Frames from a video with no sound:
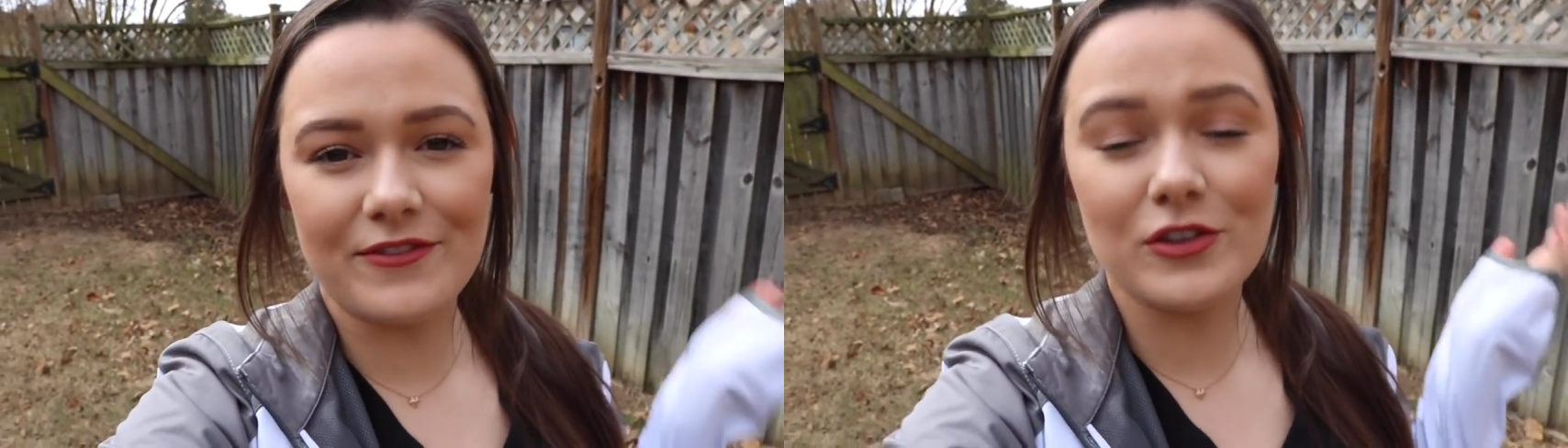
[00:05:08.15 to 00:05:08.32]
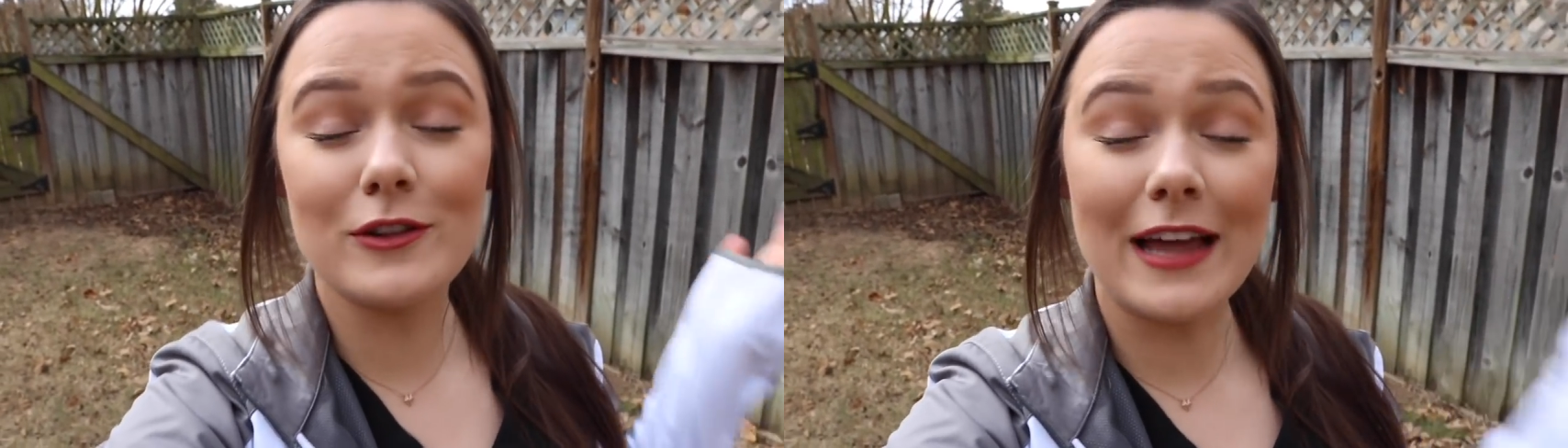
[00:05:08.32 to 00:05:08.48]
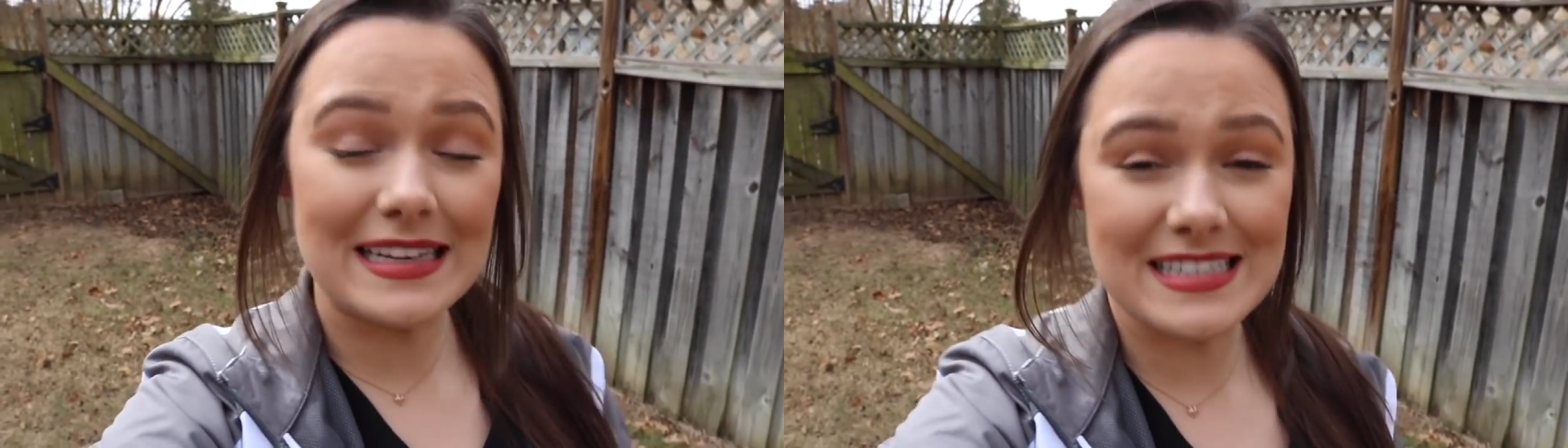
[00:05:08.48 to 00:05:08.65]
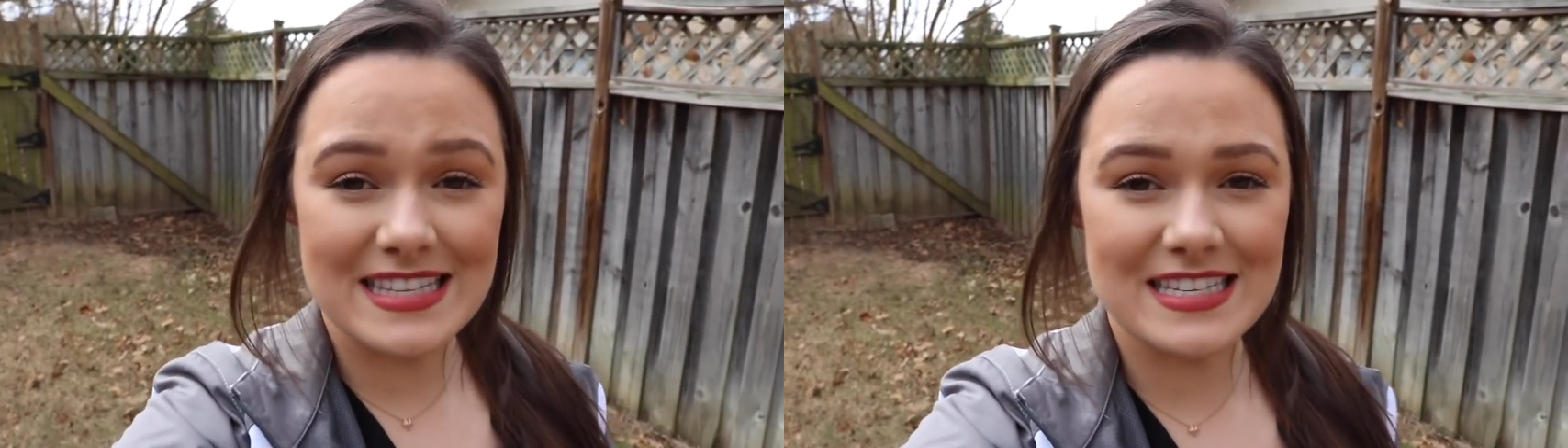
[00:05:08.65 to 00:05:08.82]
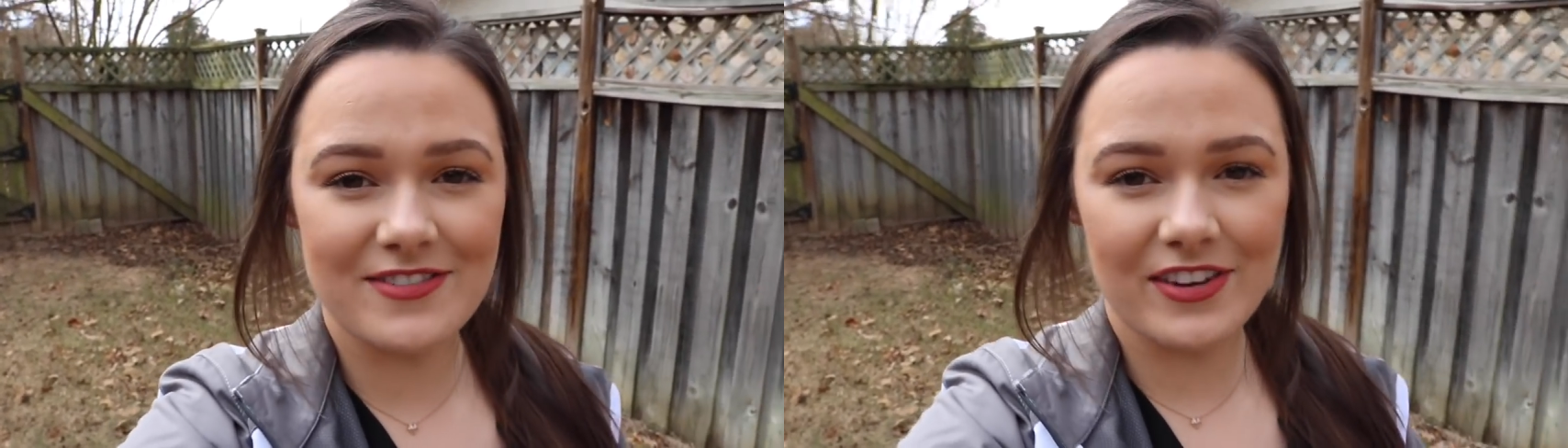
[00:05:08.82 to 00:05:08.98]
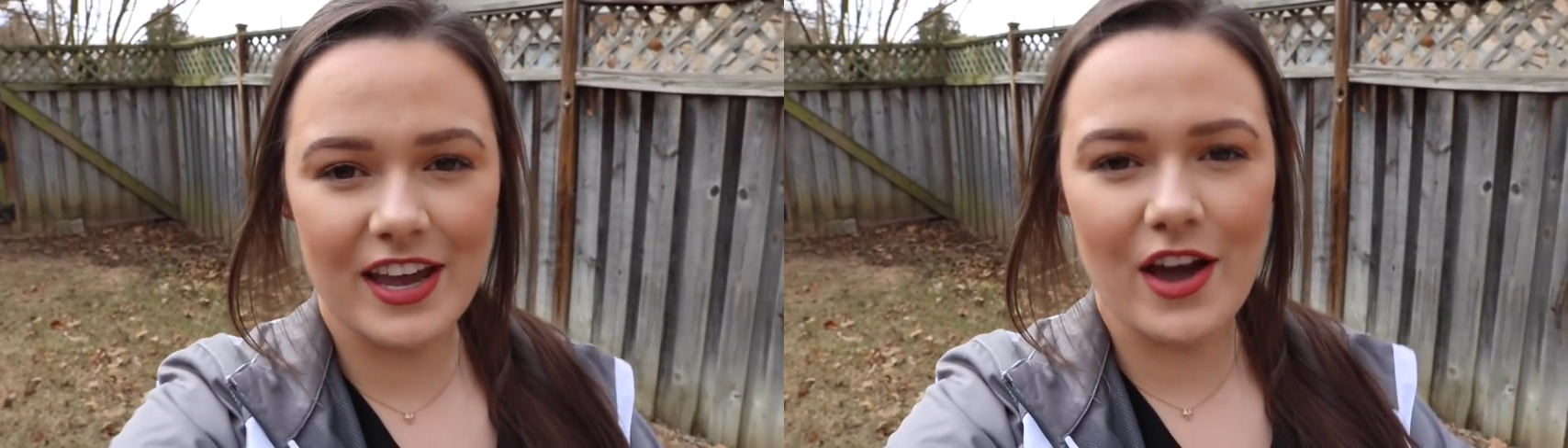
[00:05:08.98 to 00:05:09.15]
If you liked
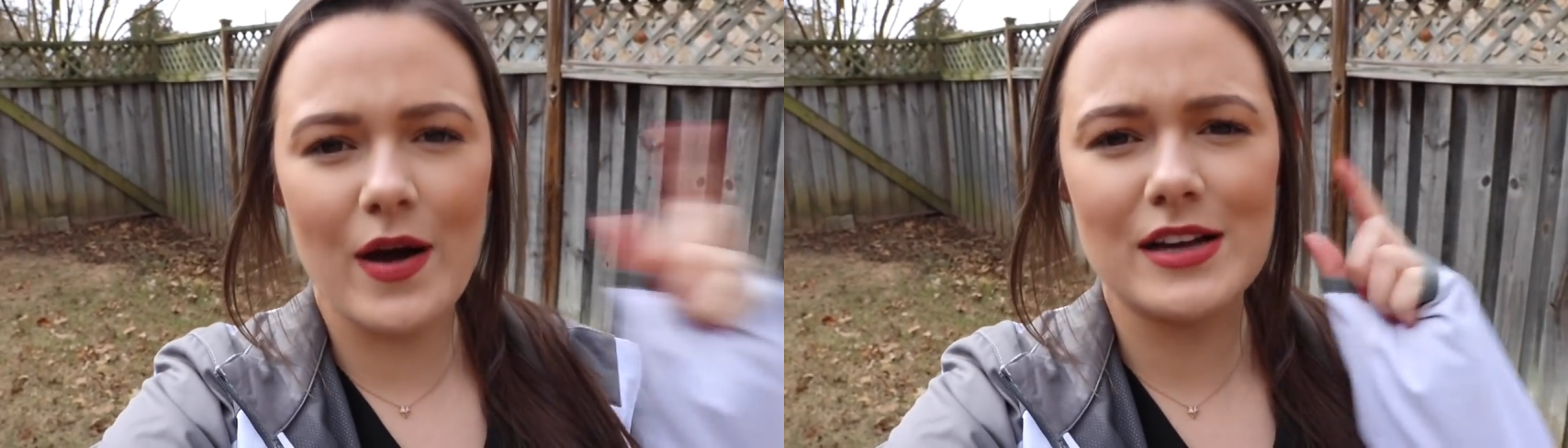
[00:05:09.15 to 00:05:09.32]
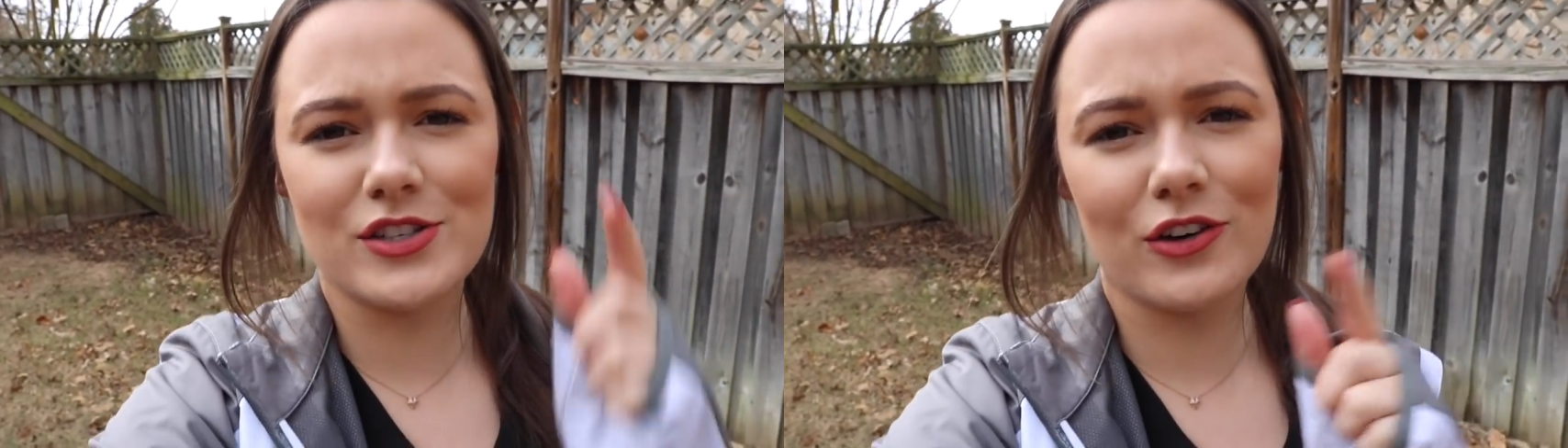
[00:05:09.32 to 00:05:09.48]
this video,